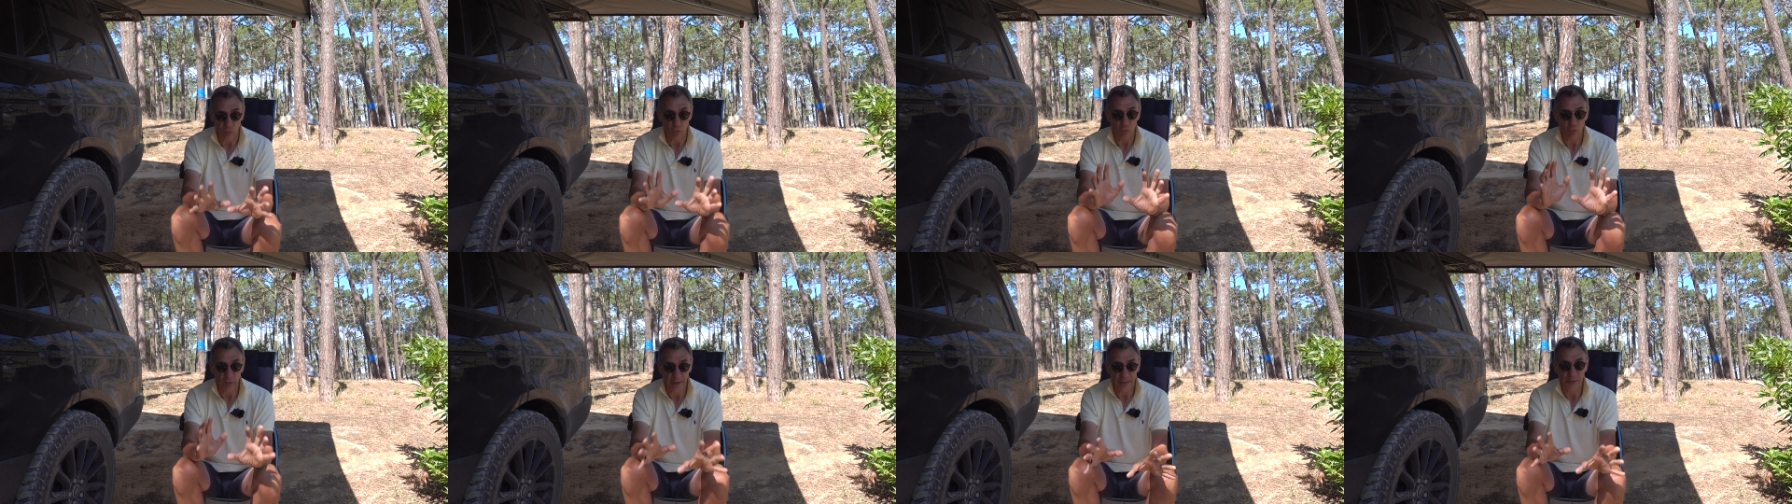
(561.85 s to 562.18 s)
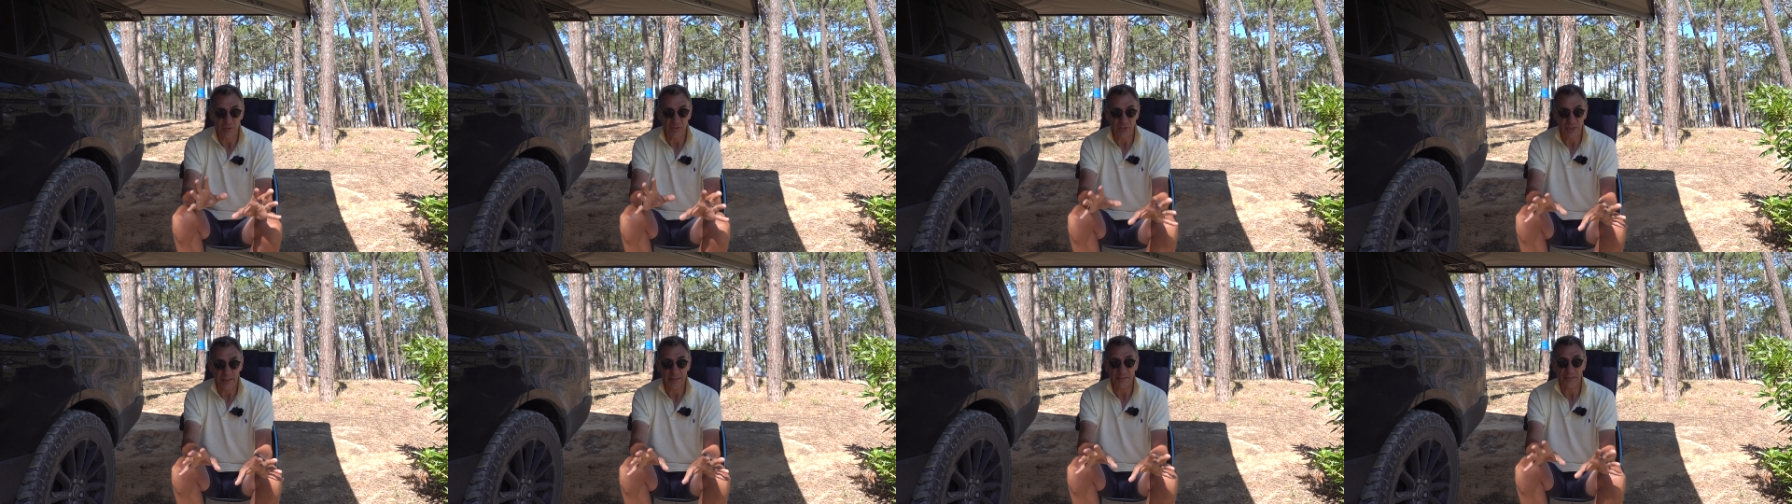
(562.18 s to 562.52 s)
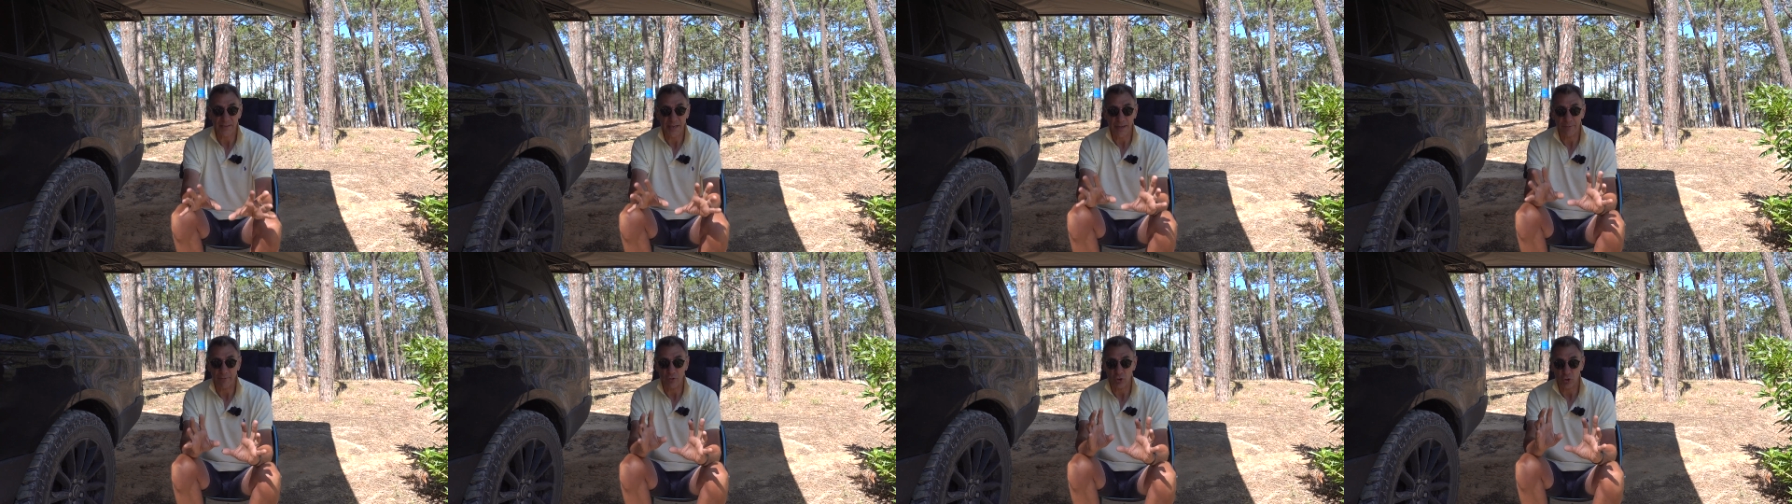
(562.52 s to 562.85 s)
Ground tents
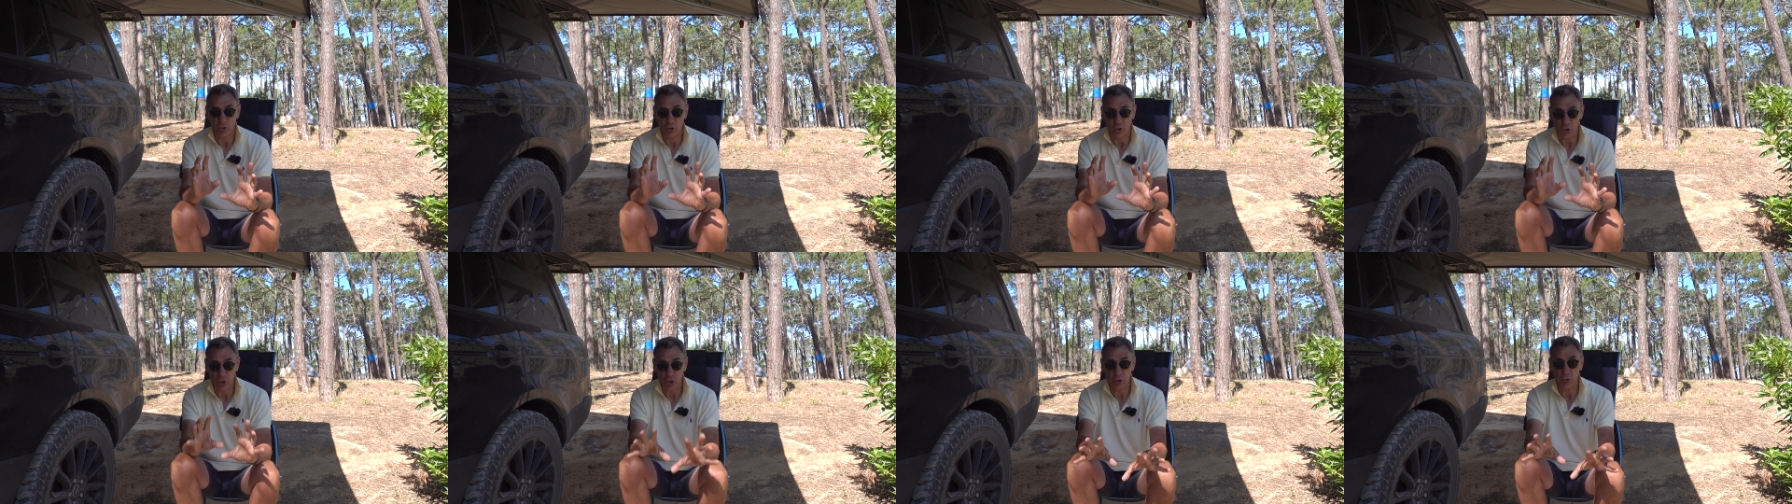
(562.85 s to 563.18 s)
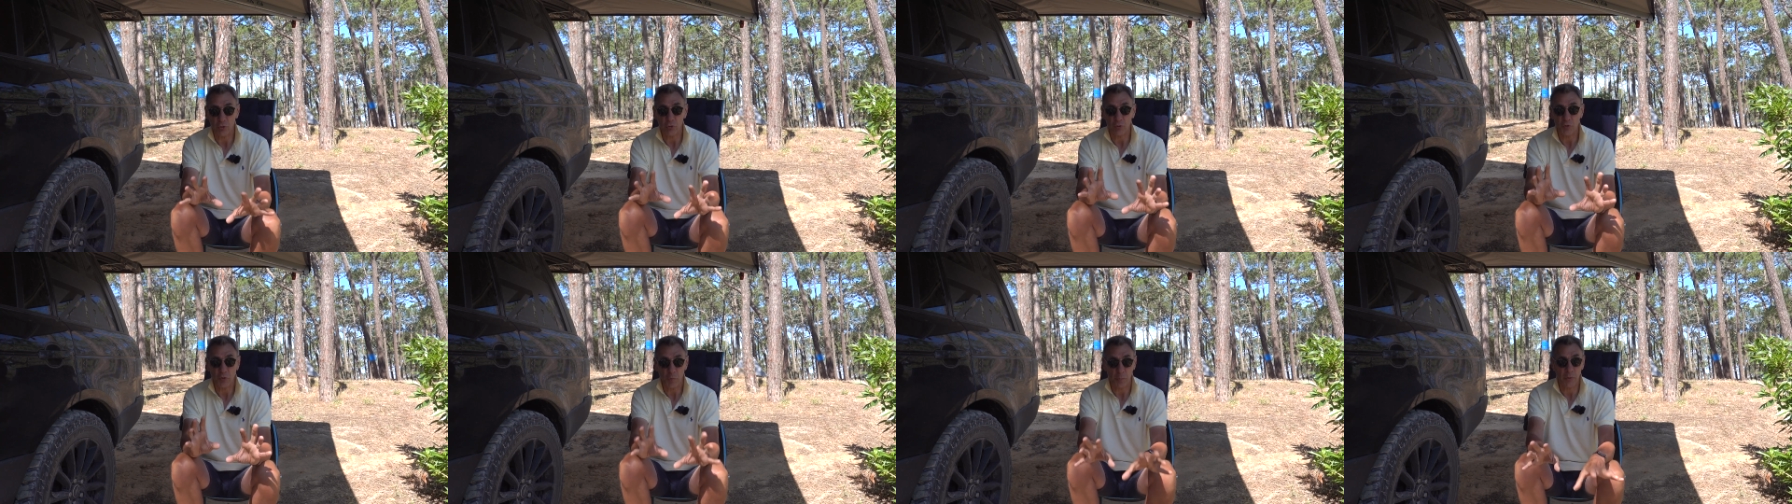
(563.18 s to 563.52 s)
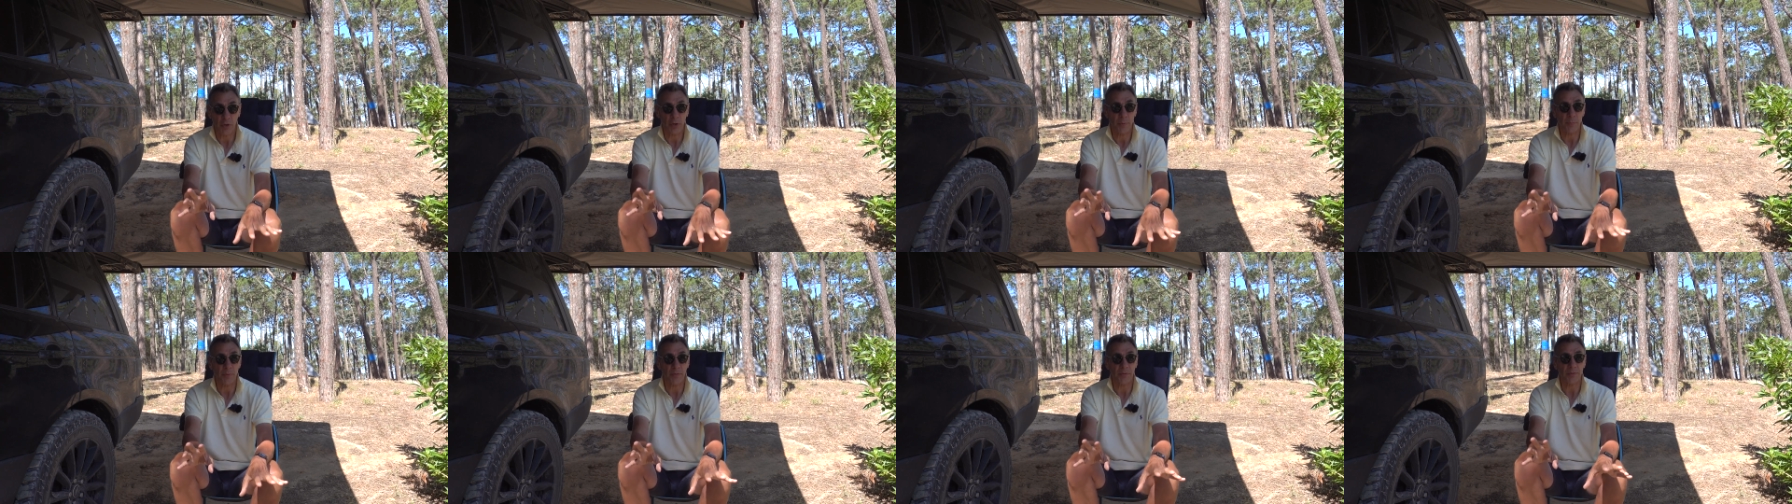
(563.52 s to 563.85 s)
have a huge
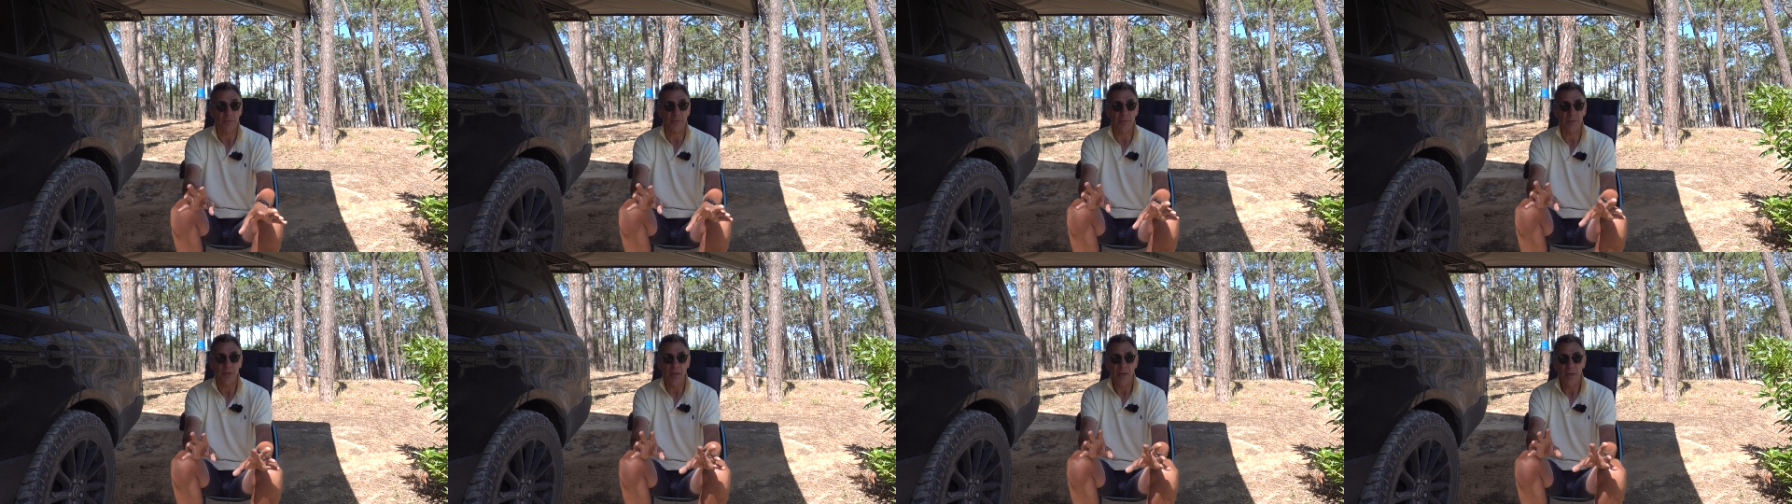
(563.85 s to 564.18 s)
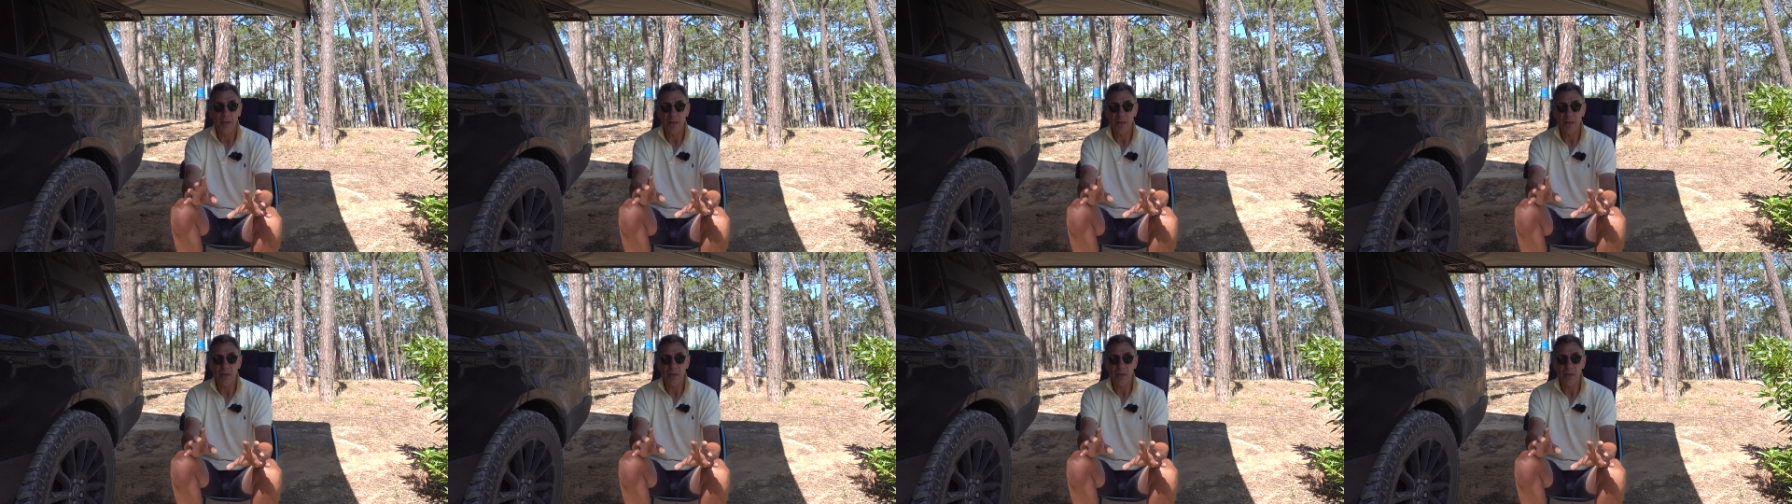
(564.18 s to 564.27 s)
purpose